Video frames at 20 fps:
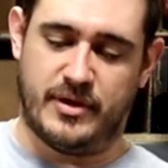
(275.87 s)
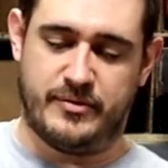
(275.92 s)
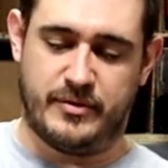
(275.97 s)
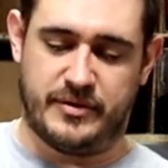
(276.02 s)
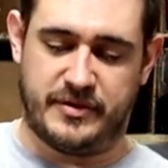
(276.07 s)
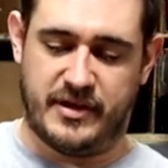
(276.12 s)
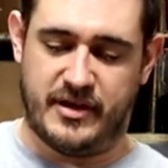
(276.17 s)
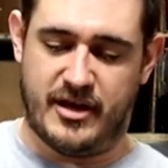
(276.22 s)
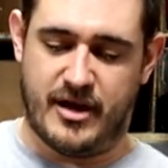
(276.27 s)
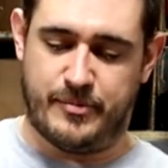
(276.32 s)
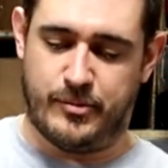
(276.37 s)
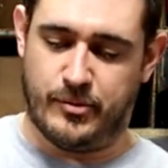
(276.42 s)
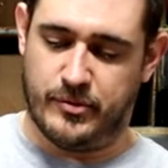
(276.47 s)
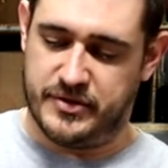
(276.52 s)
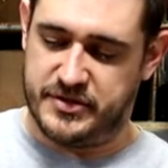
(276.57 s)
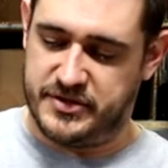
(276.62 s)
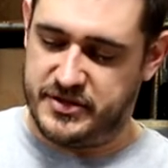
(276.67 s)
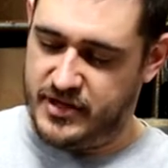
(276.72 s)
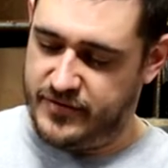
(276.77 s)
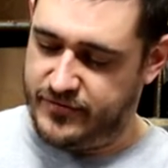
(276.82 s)
with the upper
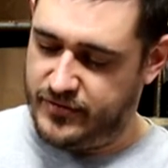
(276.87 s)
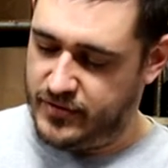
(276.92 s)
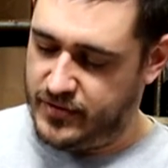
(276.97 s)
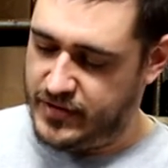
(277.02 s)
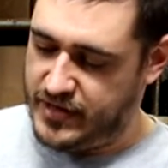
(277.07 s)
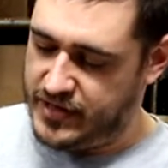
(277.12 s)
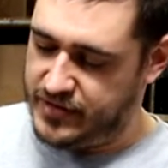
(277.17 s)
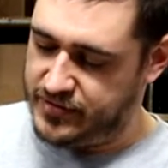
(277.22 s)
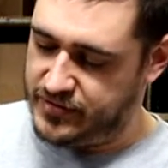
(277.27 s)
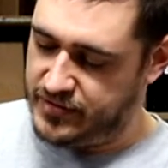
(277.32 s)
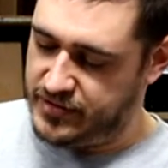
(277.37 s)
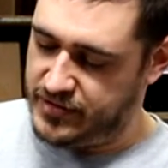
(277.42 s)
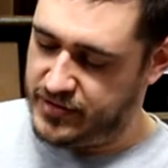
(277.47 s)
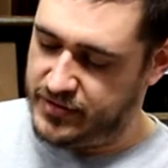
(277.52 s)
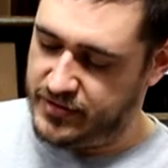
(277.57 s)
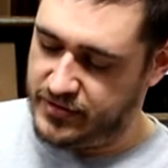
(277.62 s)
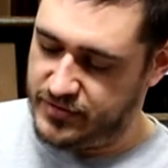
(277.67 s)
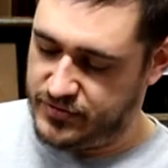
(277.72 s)
receiver and the